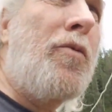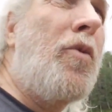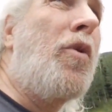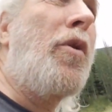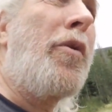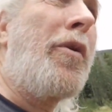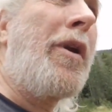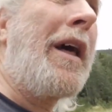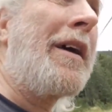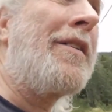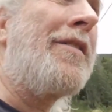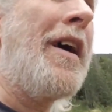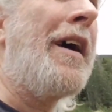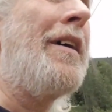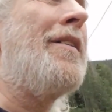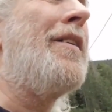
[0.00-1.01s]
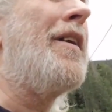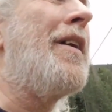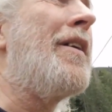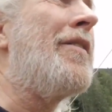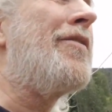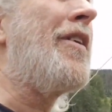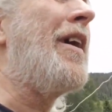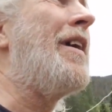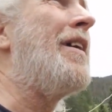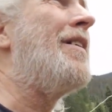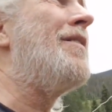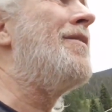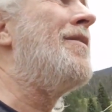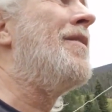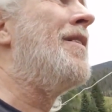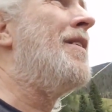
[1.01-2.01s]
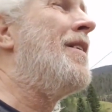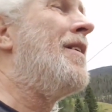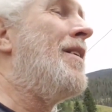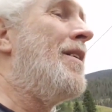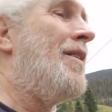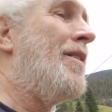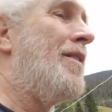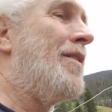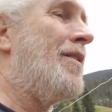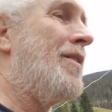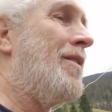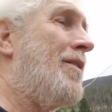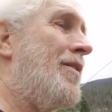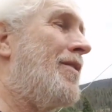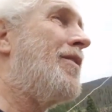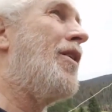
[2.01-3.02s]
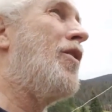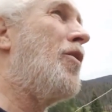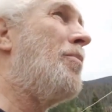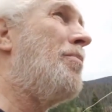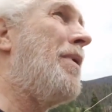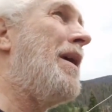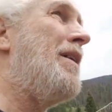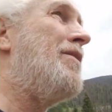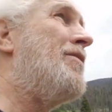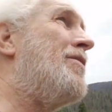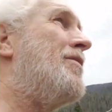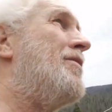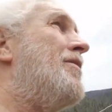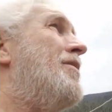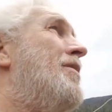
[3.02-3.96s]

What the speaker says: Warner likes that site, the go in peace